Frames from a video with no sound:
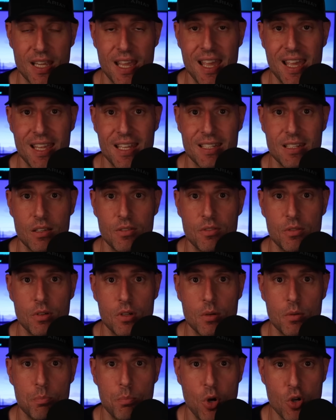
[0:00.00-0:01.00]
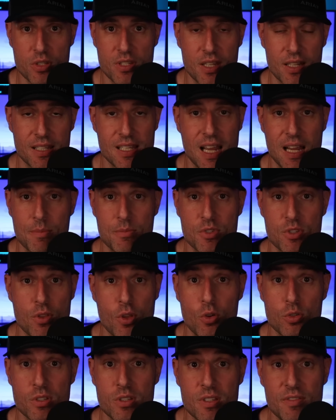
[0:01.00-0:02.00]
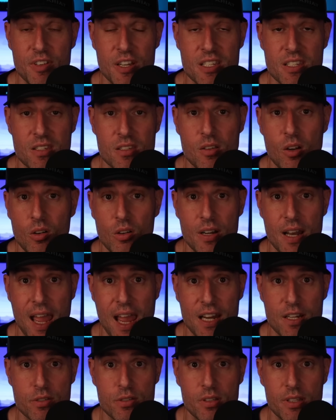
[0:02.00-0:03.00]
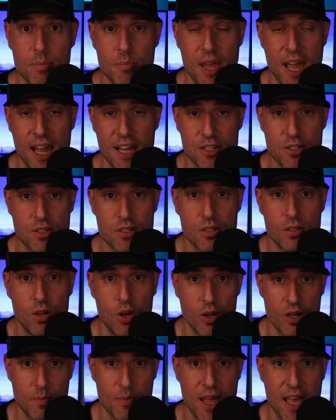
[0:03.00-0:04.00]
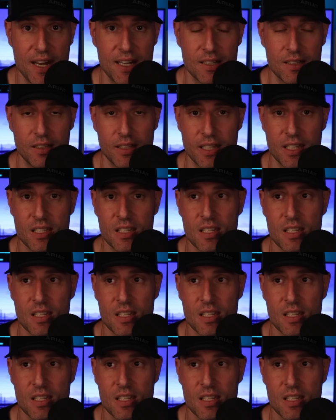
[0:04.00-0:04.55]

And most of the times, those devices aren't actually patched automatically.